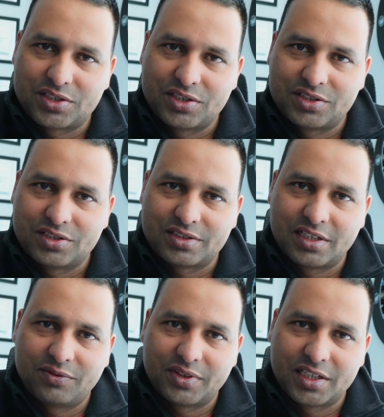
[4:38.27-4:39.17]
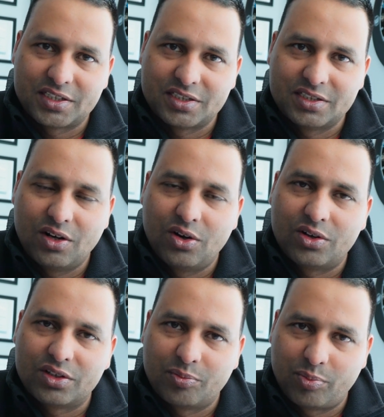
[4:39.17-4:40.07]
Essentials certification
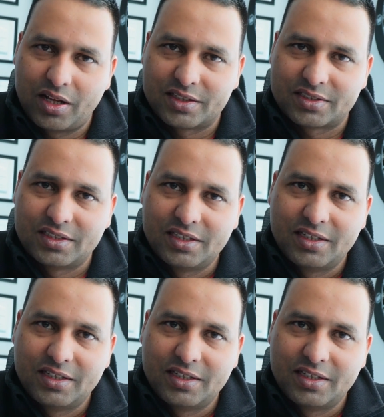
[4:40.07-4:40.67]
or the Plus.